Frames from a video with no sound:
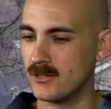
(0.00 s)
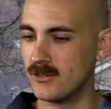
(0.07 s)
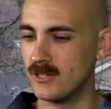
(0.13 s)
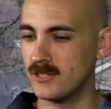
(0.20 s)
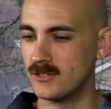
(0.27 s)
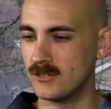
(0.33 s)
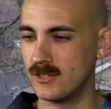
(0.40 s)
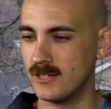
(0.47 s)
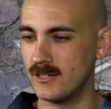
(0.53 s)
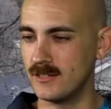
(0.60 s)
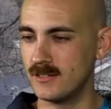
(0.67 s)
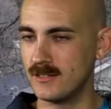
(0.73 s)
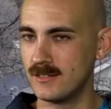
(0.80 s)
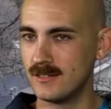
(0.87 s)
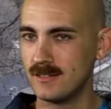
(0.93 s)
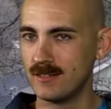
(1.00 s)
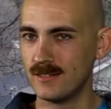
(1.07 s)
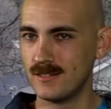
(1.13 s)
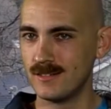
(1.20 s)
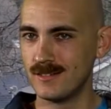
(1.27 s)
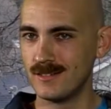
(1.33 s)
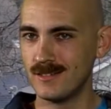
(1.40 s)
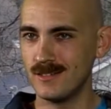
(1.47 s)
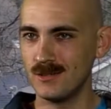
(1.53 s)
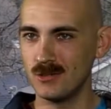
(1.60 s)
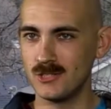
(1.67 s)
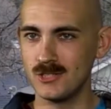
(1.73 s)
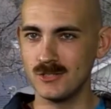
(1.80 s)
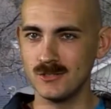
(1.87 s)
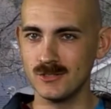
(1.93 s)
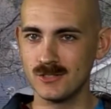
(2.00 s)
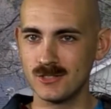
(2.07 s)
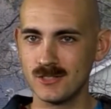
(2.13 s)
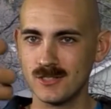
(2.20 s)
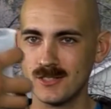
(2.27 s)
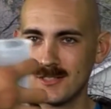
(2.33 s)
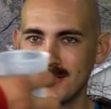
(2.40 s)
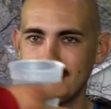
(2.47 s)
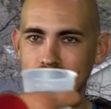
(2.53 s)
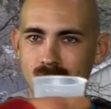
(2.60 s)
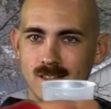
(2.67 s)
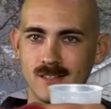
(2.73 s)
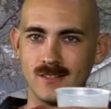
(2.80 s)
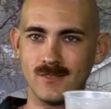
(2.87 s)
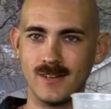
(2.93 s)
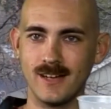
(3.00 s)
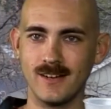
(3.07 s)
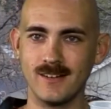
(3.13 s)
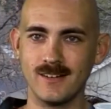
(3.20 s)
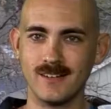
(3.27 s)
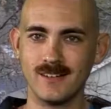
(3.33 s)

green screen. No shoes. Wow.